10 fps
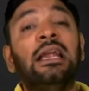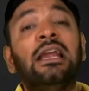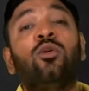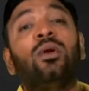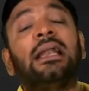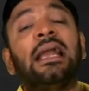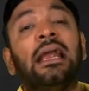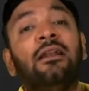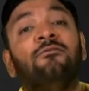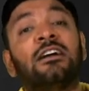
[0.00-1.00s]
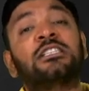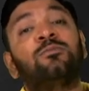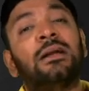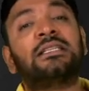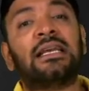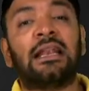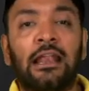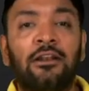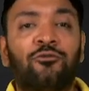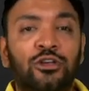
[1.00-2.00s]
equity investments in
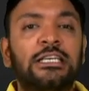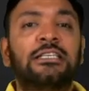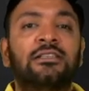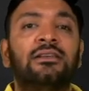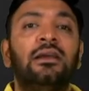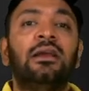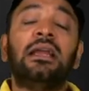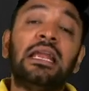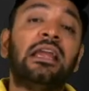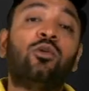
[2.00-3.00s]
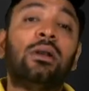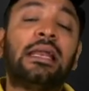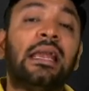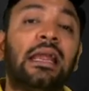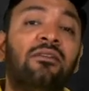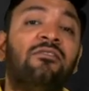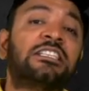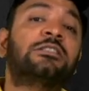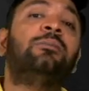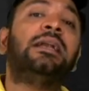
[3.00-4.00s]
Infosys, equity
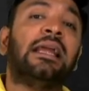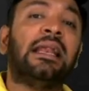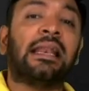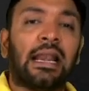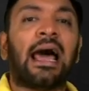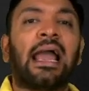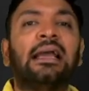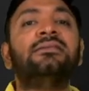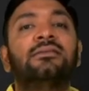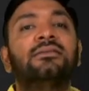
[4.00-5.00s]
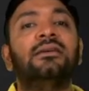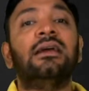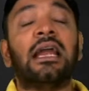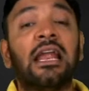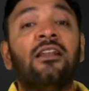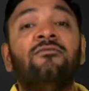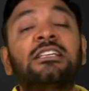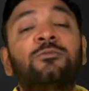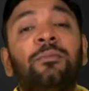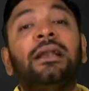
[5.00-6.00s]
investment in Reliance,
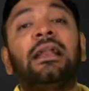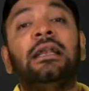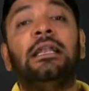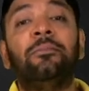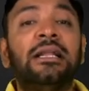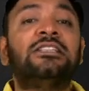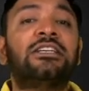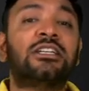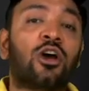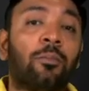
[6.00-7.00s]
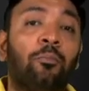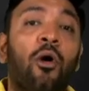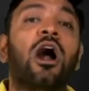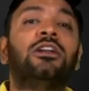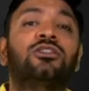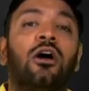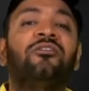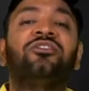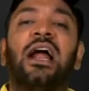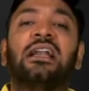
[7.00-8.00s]
investment in debentures or bonds
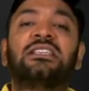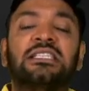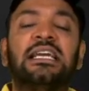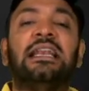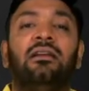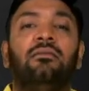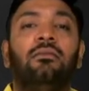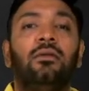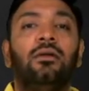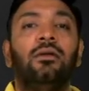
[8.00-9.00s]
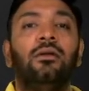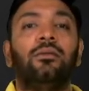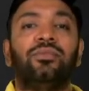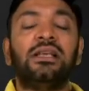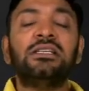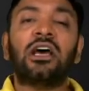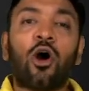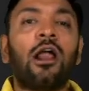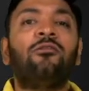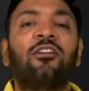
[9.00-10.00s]
of Tata Steel. These are
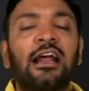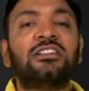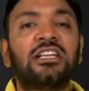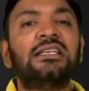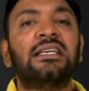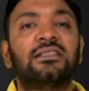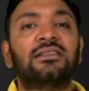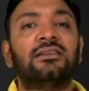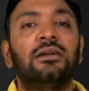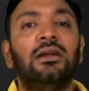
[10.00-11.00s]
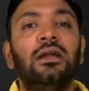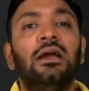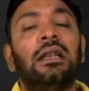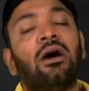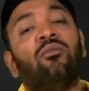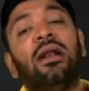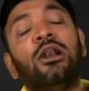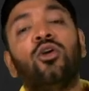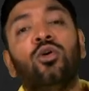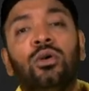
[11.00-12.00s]
all financial assets. Now, when
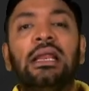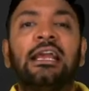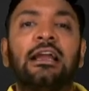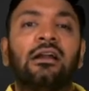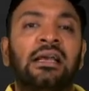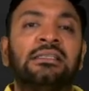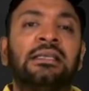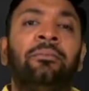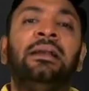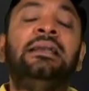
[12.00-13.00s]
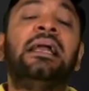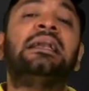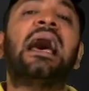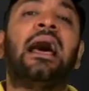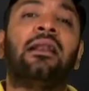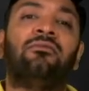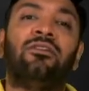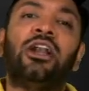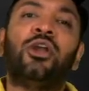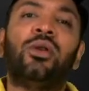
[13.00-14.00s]
do you derecognize them? Debtor,
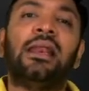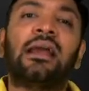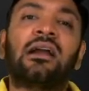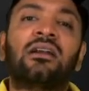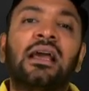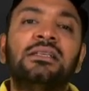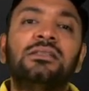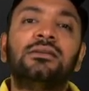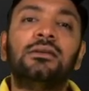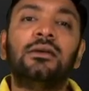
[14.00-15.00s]
when do you derecognize?